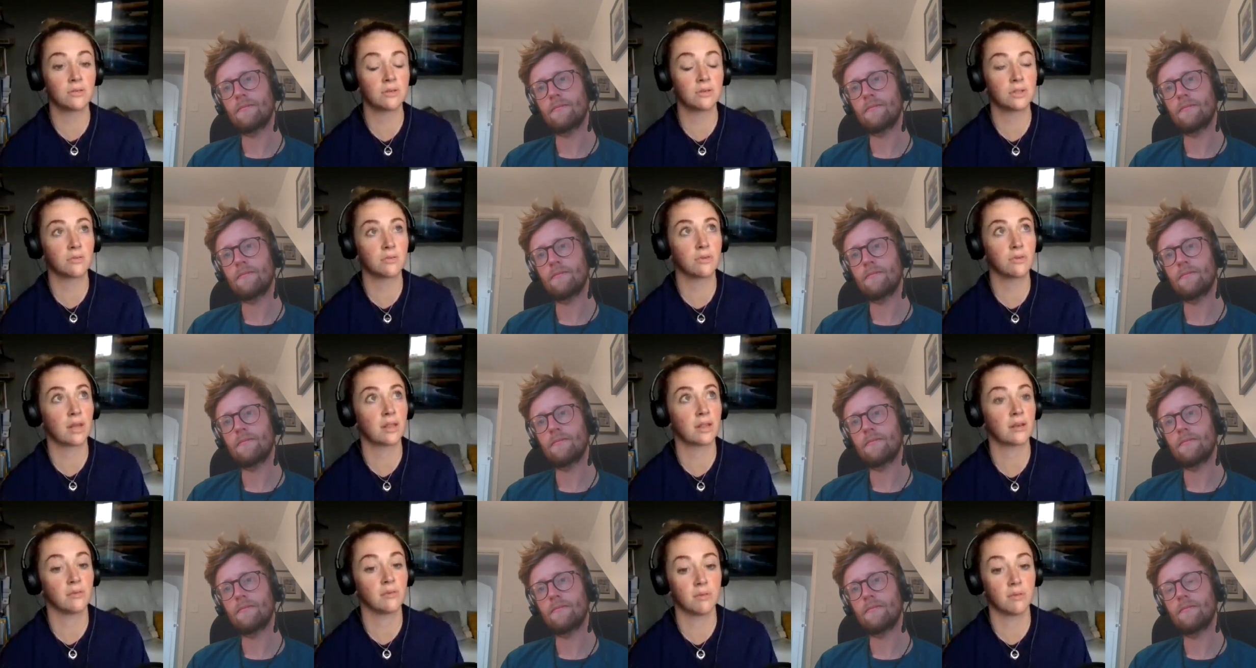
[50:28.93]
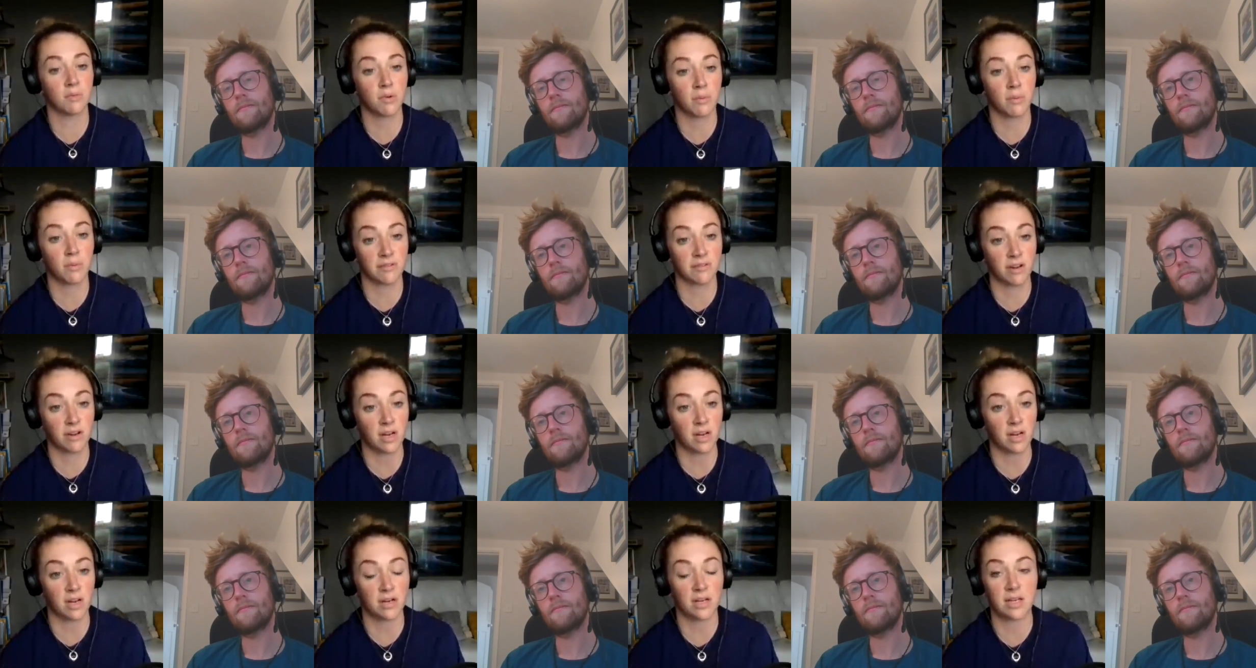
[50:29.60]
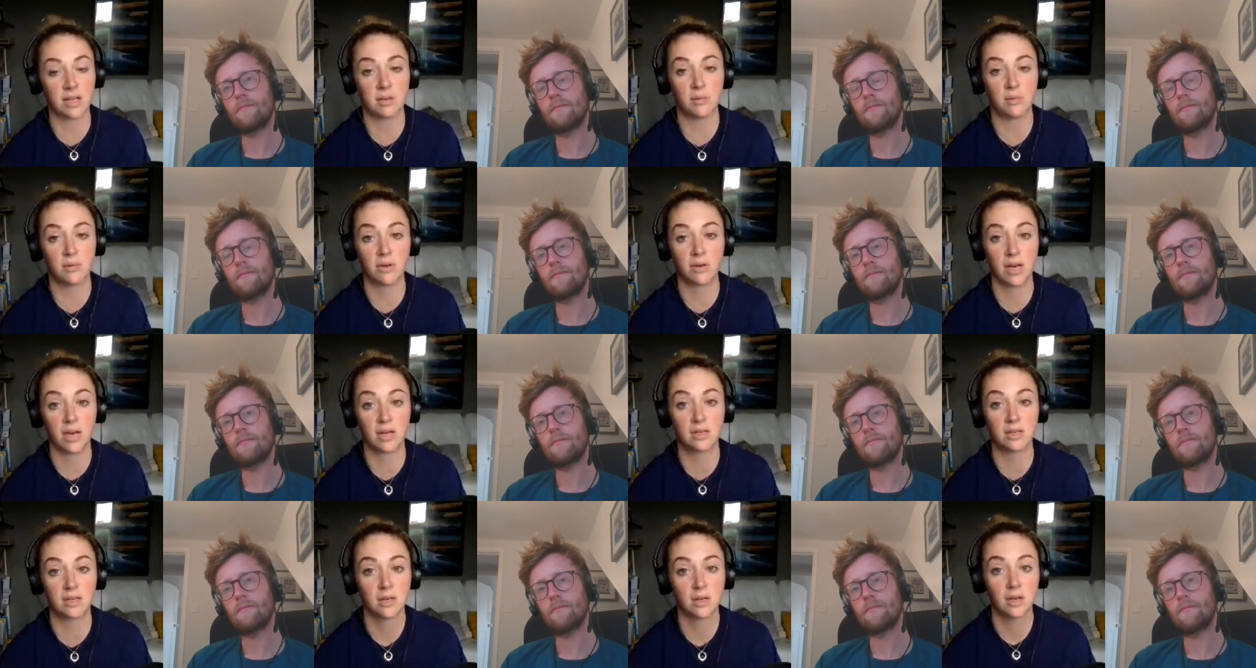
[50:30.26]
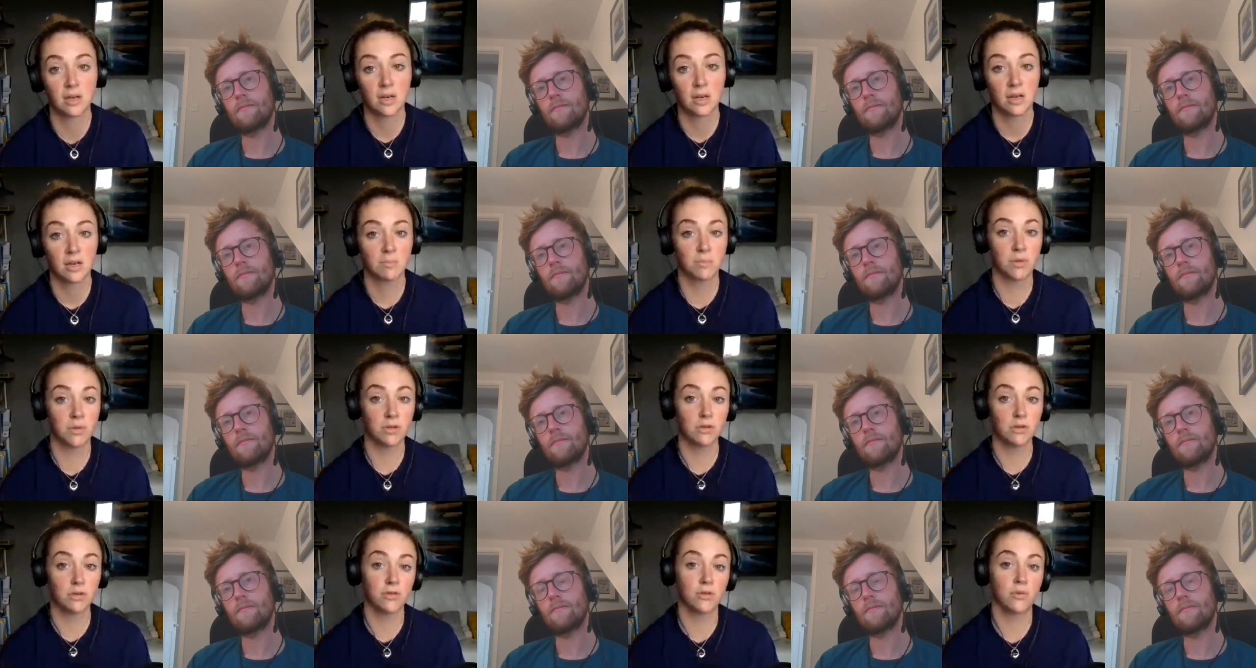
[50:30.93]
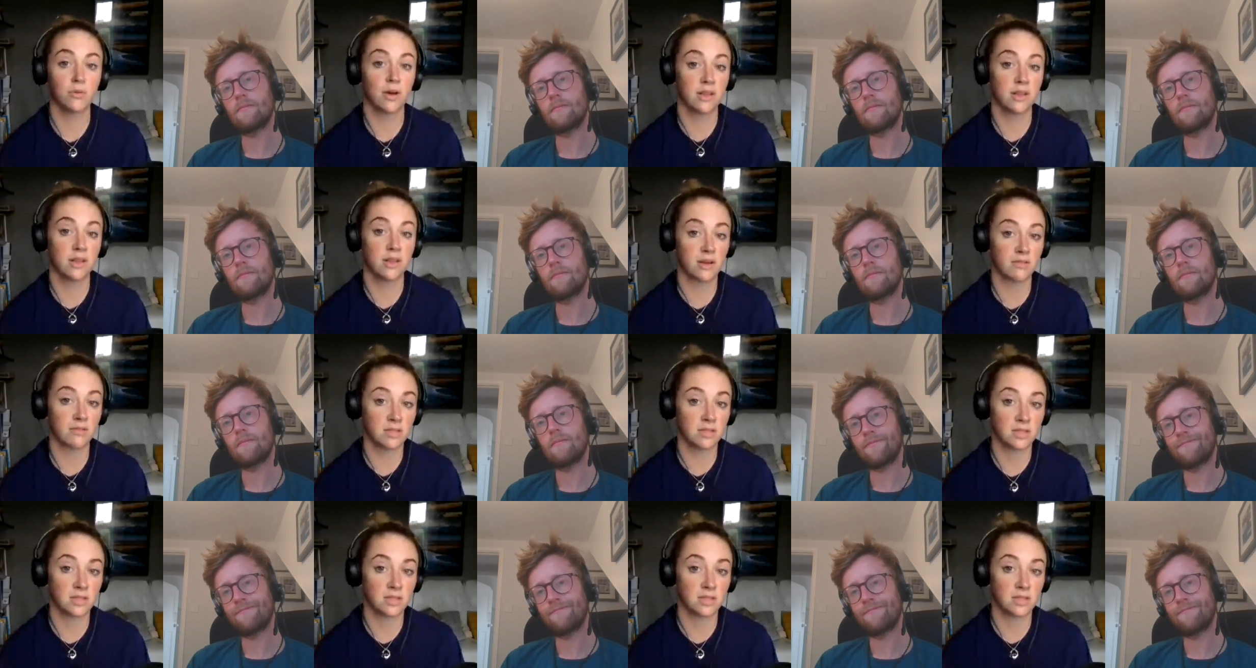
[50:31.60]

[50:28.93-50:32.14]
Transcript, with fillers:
Speaker 1: so I think we were probably very lucky, but we had beautiful weather every